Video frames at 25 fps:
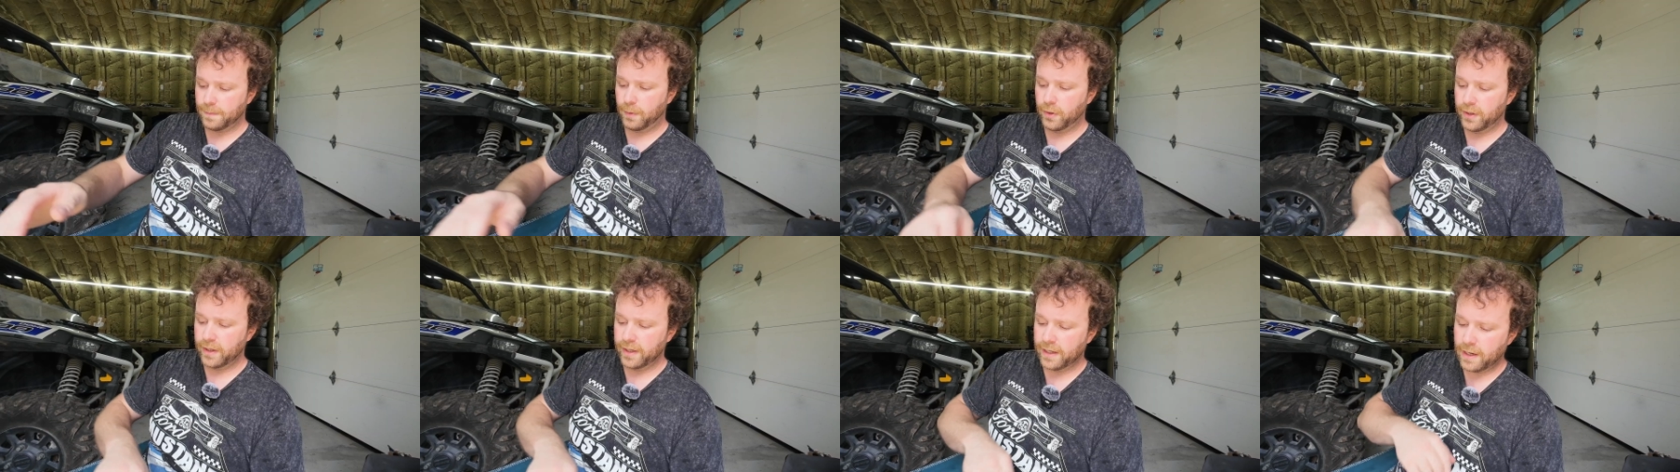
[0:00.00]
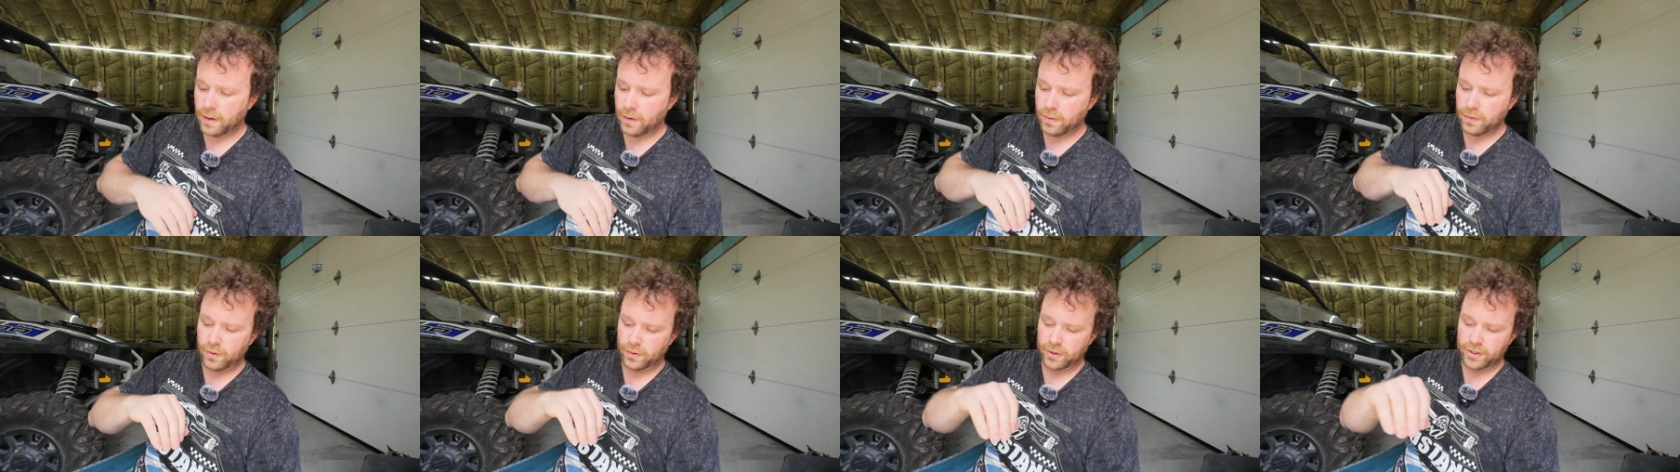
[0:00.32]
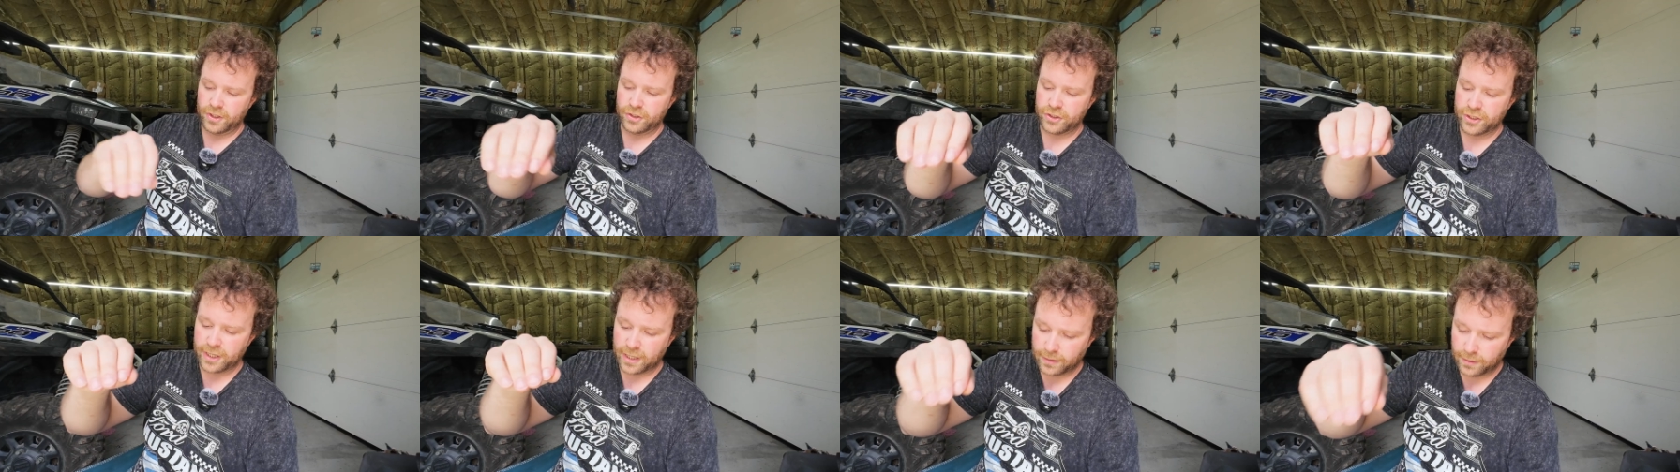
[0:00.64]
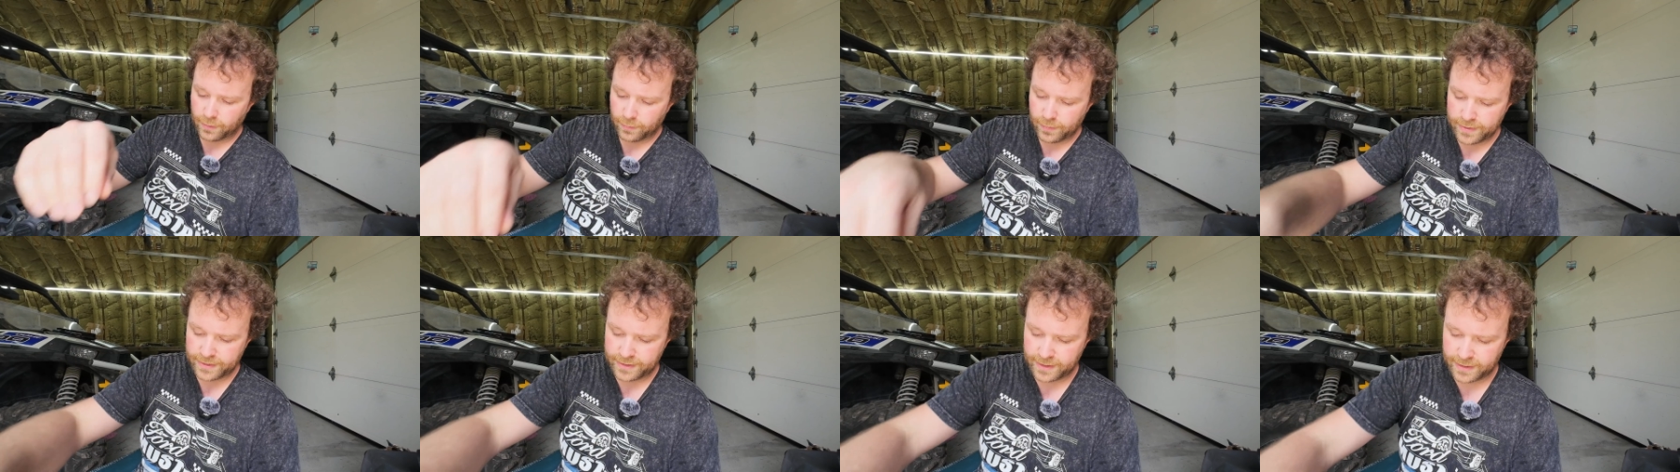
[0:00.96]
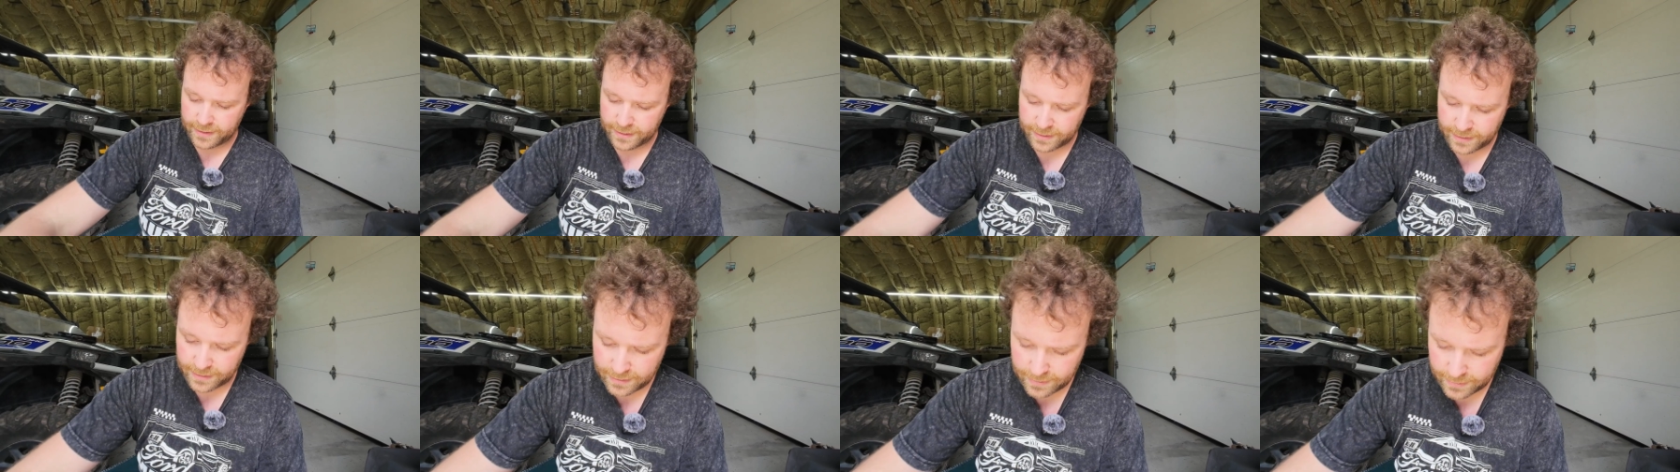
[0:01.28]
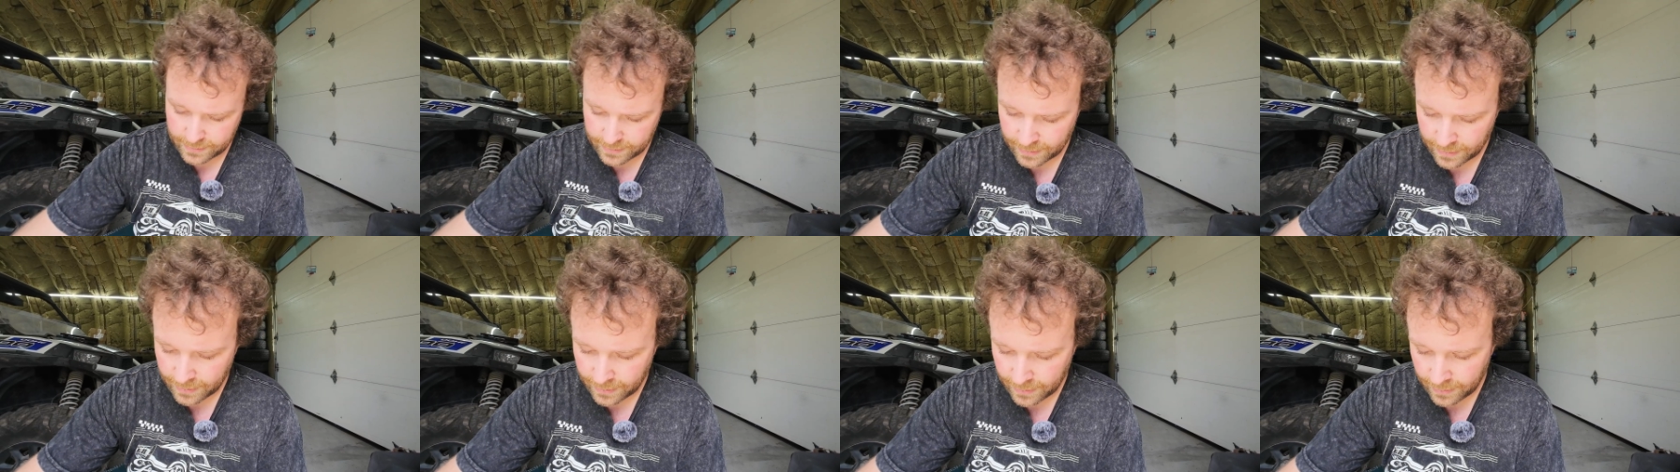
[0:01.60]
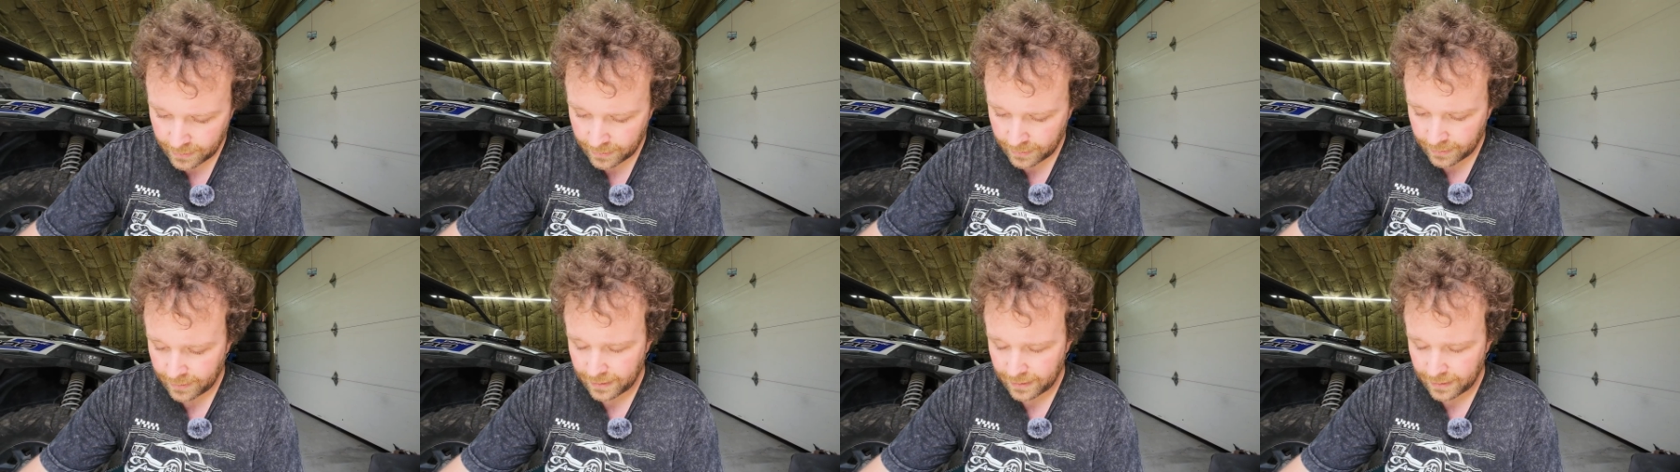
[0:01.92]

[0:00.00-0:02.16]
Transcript: putting out, or you check the resistance.